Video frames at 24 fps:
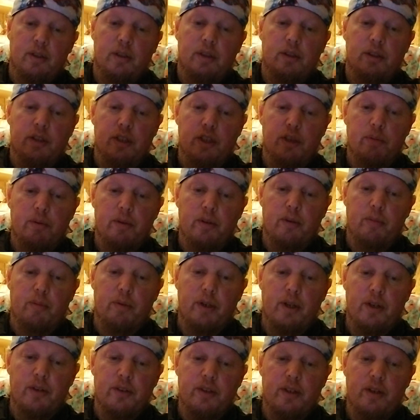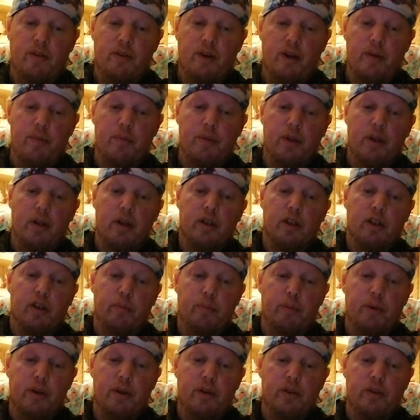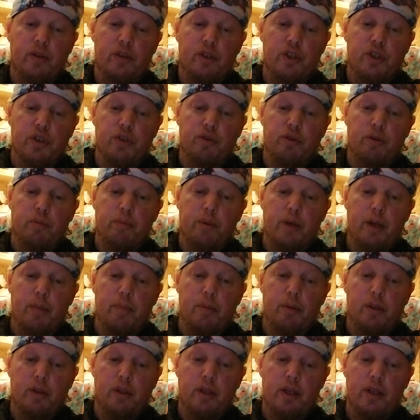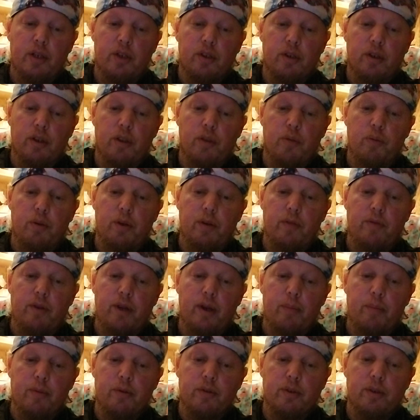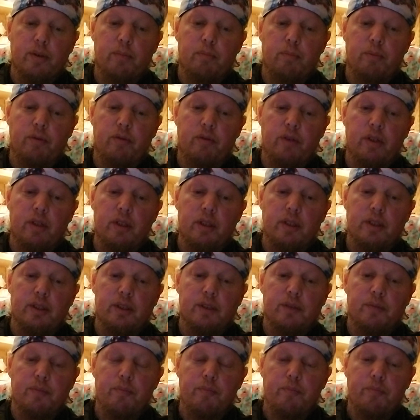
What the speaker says: Excuse me, I don't pronounce that right. Compared to the general population, 3 to 5% prevalence.